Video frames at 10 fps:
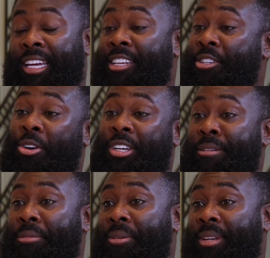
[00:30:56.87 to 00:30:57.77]
then you got to
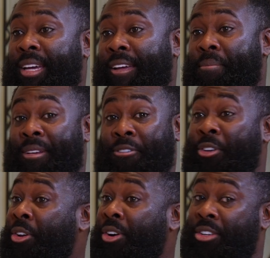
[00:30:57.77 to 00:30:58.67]
keep doing that. But if
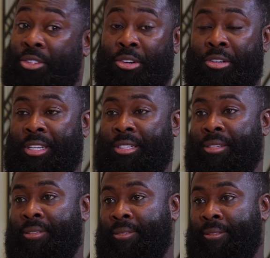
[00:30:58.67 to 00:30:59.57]
you're not, you got to look at
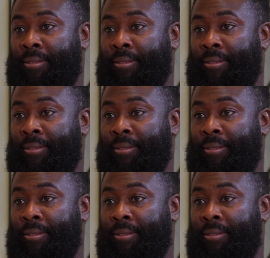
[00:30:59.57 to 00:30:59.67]
yourself.